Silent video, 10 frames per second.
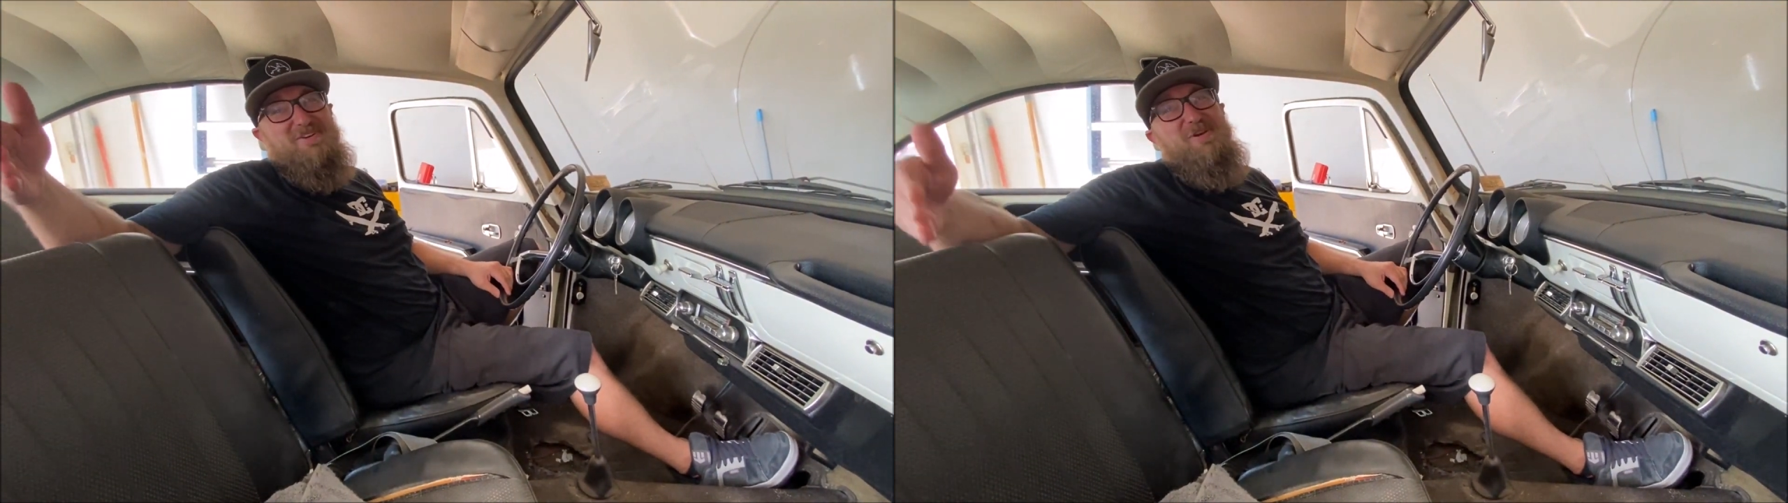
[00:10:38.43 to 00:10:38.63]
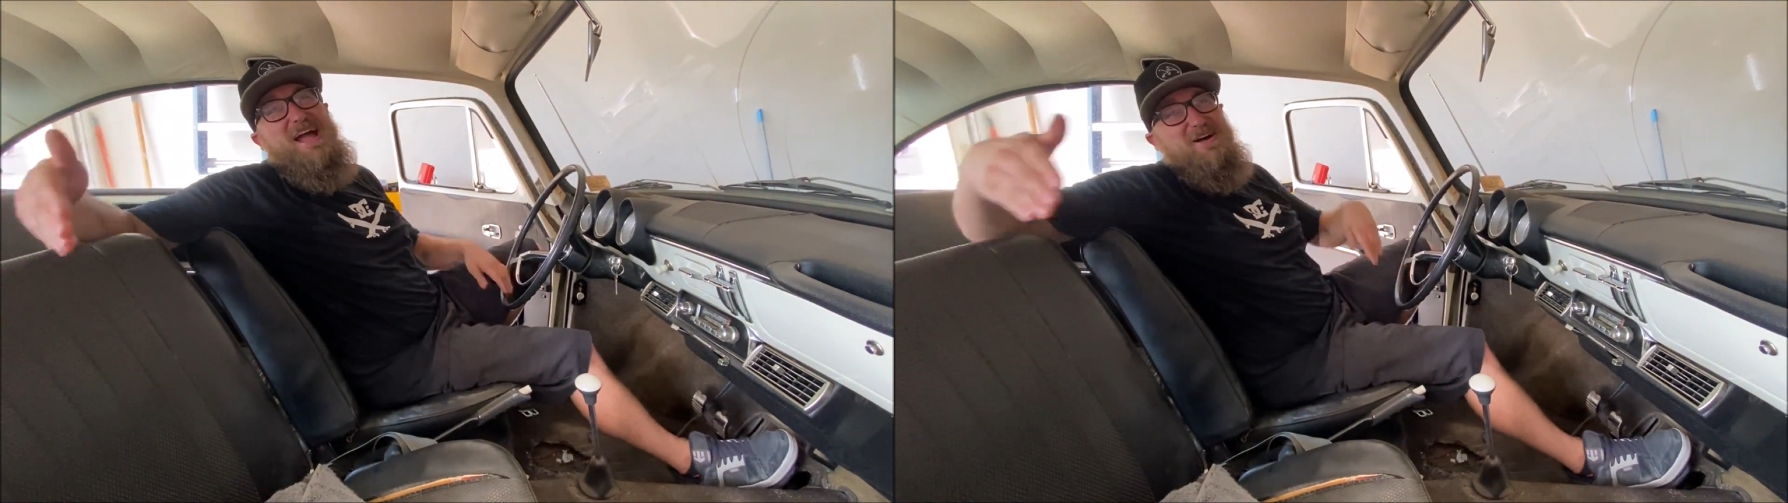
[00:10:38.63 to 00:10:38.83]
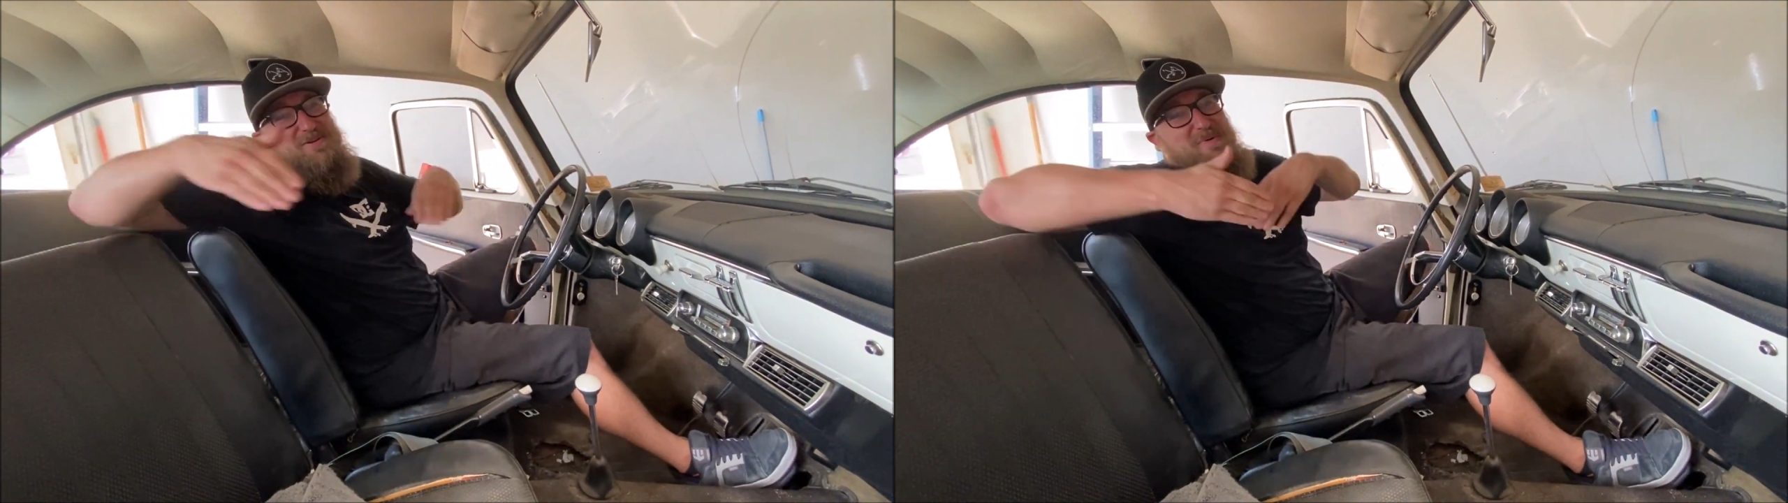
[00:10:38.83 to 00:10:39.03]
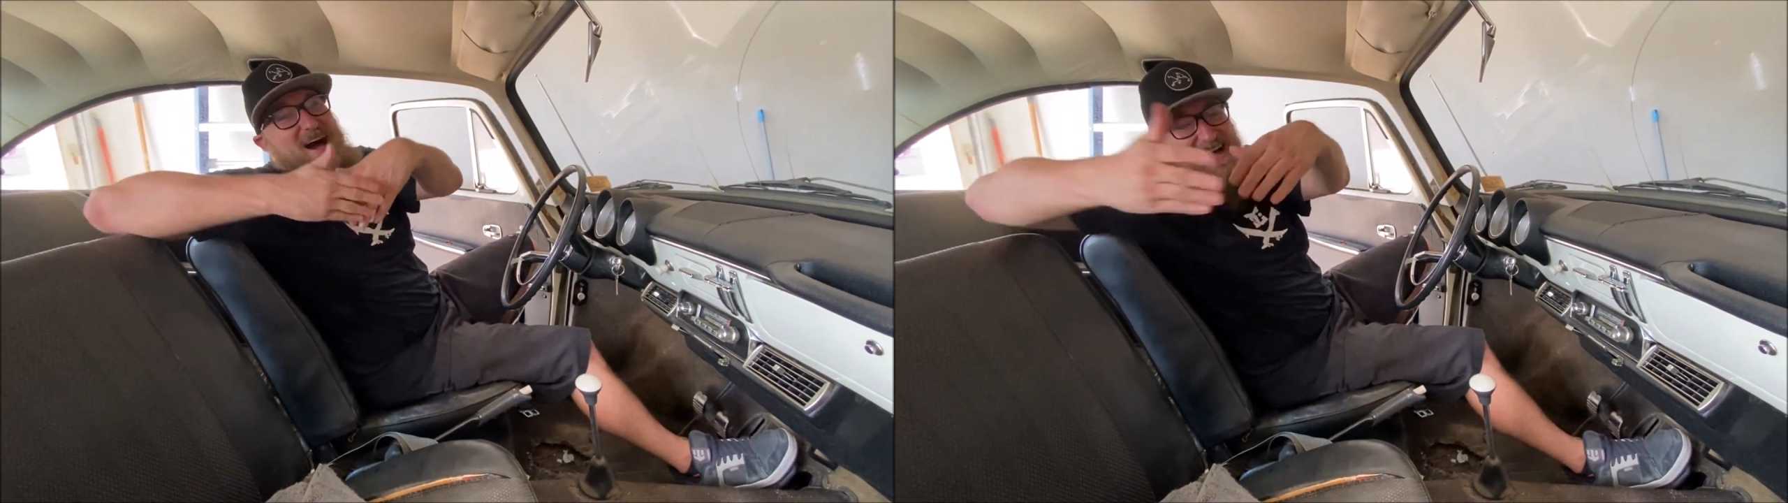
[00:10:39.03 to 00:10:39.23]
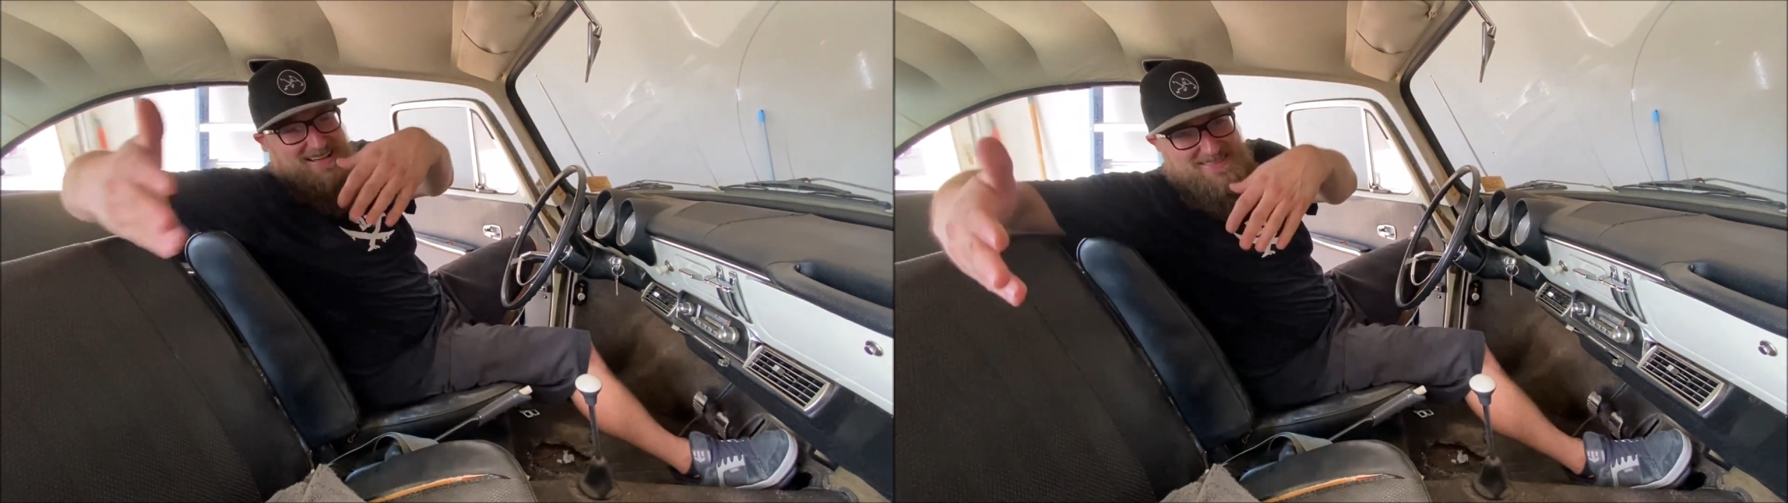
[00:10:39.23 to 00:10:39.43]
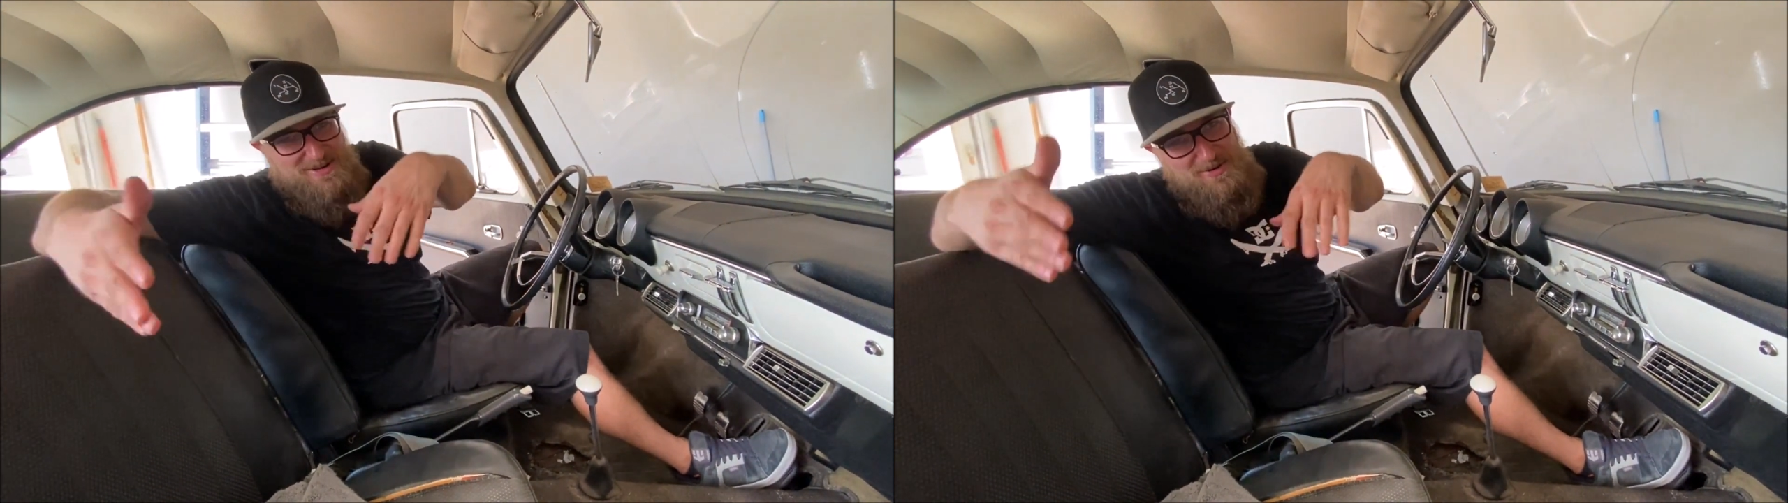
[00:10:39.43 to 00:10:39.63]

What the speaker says: ground behind the